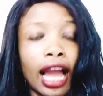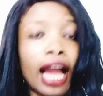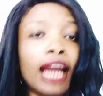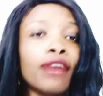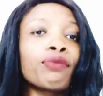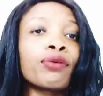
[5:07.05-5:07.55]

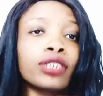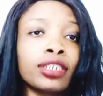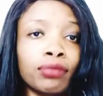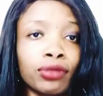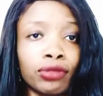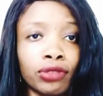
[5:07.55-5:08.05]
I watch
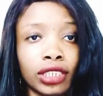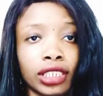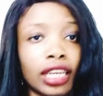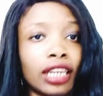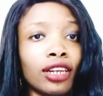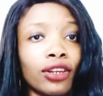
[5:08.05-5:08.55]
movies
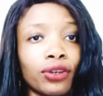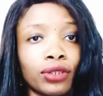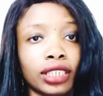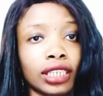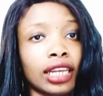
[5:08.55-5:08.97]
a lot.